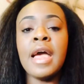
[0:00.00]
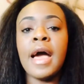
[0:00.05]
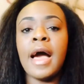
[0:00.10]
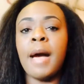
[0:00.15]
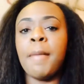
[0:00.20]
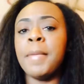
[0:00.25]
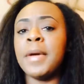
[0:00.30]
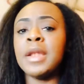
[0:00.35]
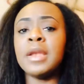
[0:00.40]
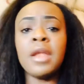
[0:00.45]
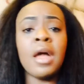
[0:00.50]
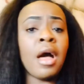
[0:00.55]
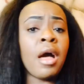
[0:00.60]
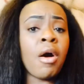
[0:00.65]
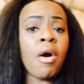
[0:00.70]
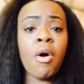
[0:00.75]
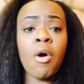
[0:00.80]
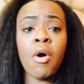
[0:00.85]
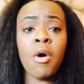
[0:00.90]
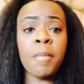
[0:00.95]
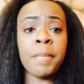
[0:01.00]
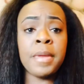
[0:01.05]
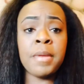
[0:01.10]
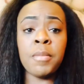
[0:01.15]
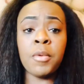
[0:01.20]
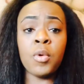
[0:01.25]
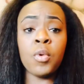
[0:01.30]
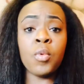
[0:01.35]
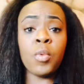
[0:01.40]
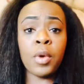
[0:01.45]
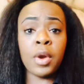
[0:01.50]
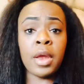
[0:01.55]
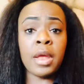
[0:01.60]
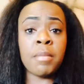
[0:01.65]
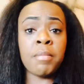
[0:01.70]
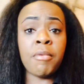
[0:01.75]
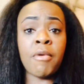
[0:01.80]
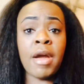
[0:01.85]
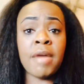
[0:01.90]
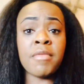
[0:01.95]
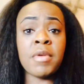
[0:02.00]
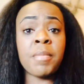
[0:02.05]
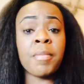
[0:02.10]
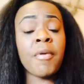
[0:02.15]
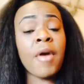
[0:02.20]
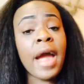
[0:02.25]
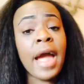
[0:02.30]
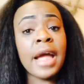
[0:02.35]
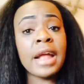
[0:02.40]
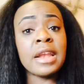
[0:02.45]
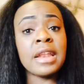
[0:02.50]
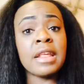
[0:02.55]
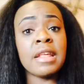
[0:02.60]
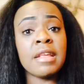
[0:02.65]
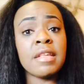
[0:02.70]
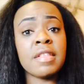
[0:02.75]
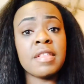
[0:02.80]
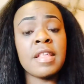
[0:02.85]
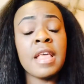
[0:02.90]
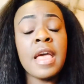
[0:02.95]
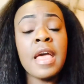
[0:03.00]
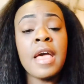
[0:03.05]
but not all people who work in private practice